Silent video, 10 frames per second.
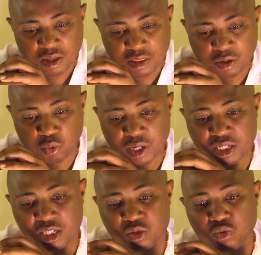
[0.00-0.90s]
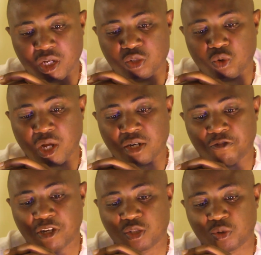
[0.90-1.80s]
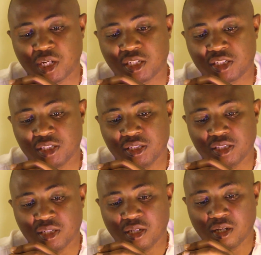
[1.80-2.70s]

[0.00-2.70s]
the greater structural and functionality